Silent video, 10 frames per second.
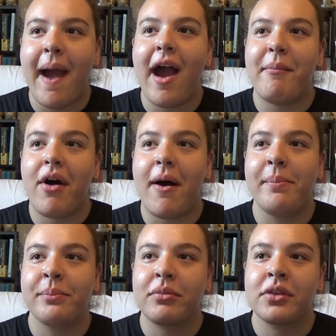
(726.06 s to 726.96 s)

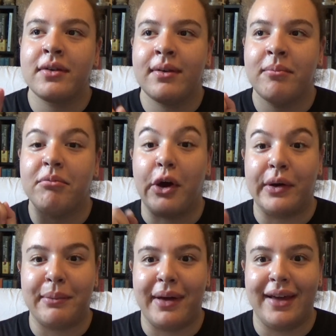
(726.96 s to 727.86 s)
Emma, I'm
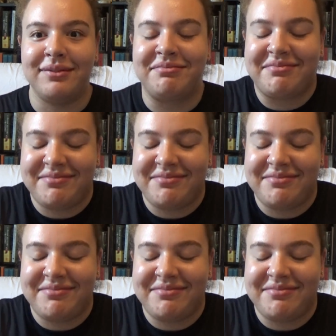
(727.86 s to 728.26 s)
going to bed.